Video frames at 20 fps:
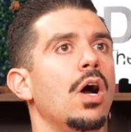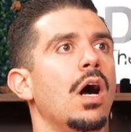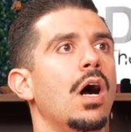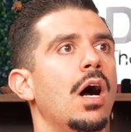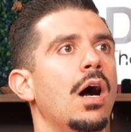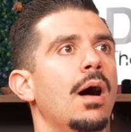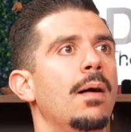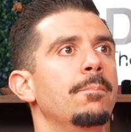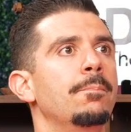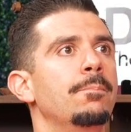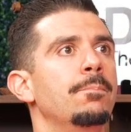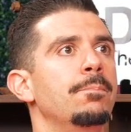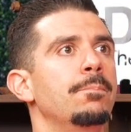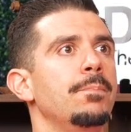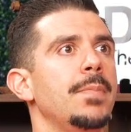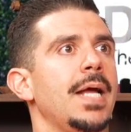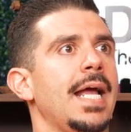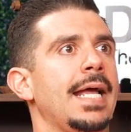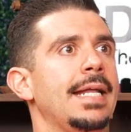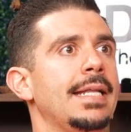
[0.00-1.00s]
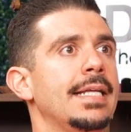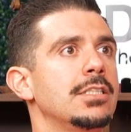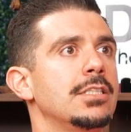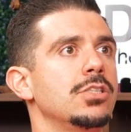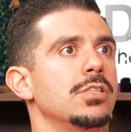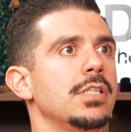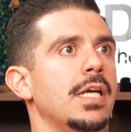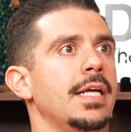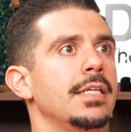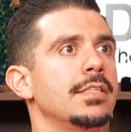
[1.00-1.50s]
And
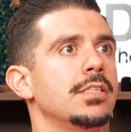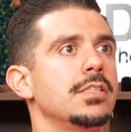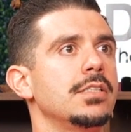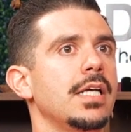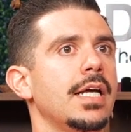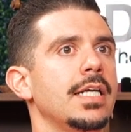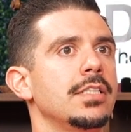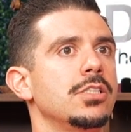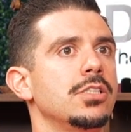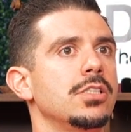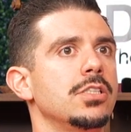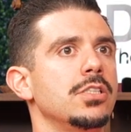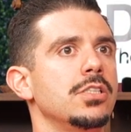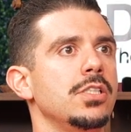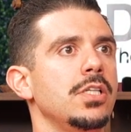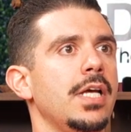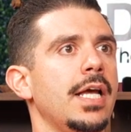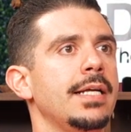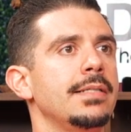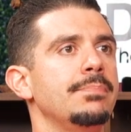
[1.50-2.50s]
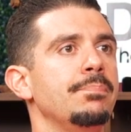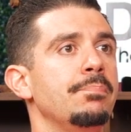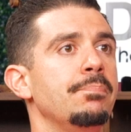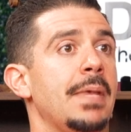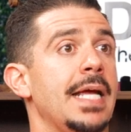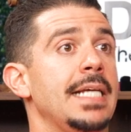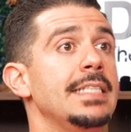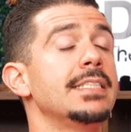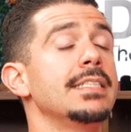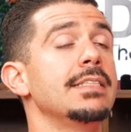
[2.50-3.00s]
it
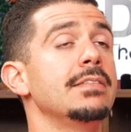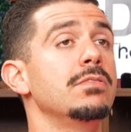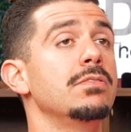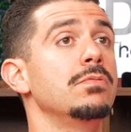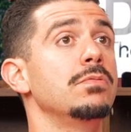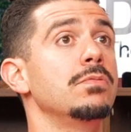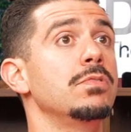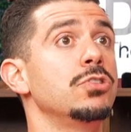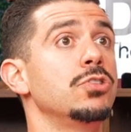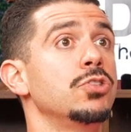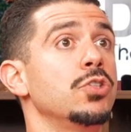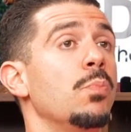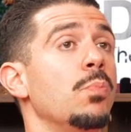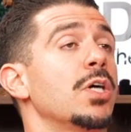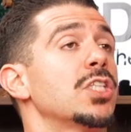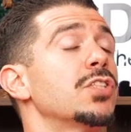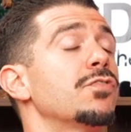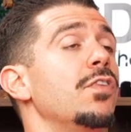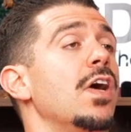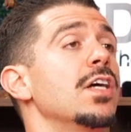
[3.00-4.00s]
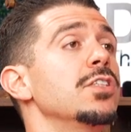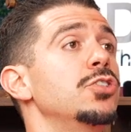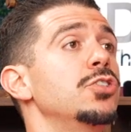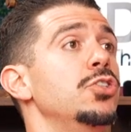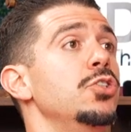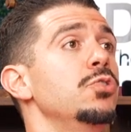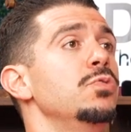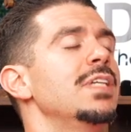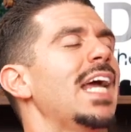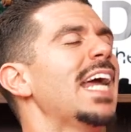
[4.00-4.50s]
makes it so much fun
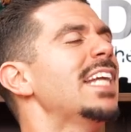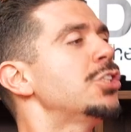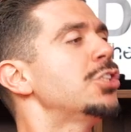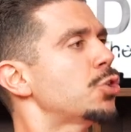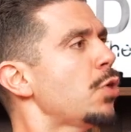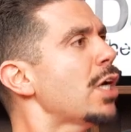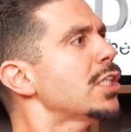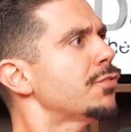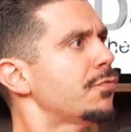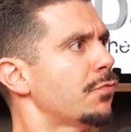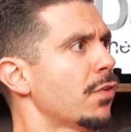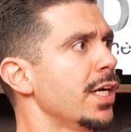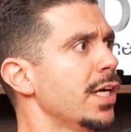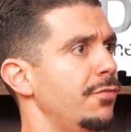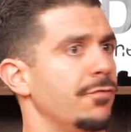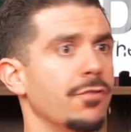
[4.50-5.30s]
too and stress-free